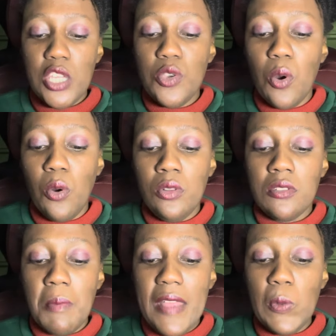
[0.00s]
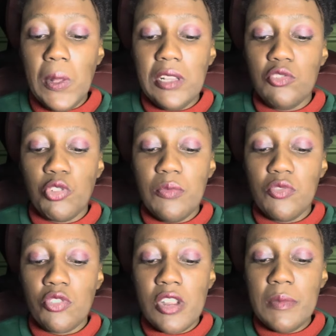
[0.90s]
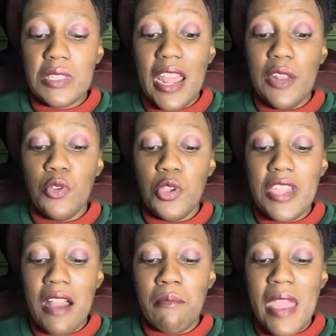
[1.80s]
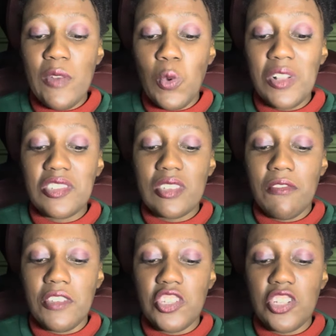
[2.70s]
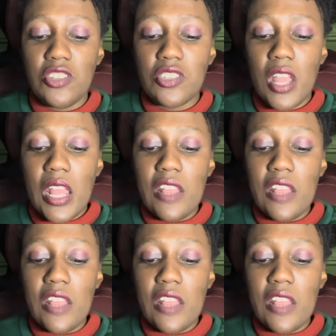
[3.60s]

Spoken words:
Your old men will dream dreams and your young men will see visions.